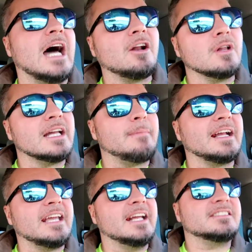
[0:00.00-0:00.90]
Not only am
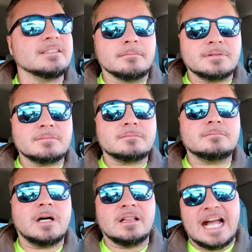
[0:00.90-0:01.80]
I getting
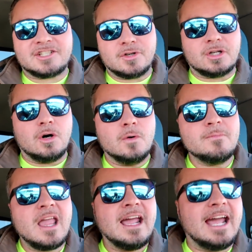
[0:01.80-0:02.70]
some electrical
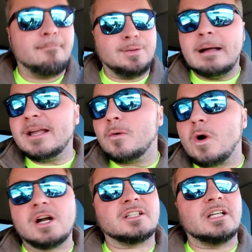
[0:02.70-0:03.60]
and plumbing
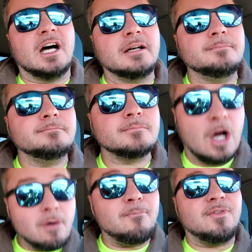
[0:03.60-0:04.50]
work done,
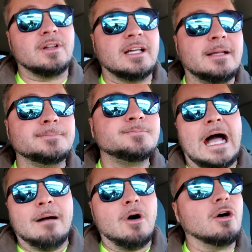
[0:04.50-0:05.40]
hopefully,
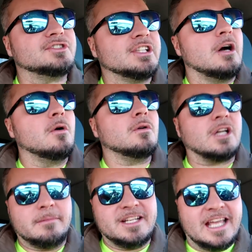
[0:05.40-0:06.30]
I'm also
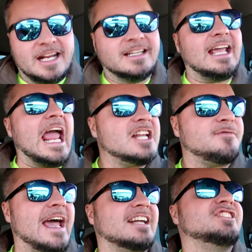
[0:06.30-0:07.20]
gonna be getting the
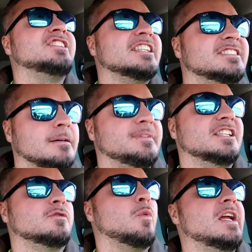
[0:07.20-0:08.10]
HVAC system
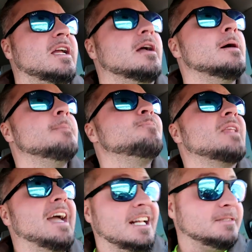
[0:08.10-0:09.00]
this week,
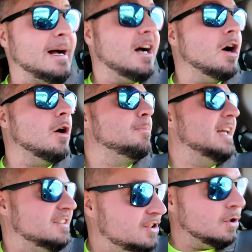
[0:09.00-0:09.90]
and it's my hope
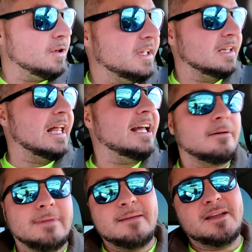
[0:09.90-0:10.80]
that sooner than
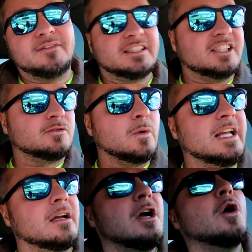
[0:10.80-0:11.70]
later, maybe even this
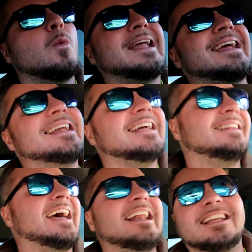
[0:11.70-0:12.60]
week, we can
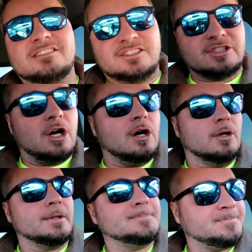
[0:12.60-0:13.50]
get that installed.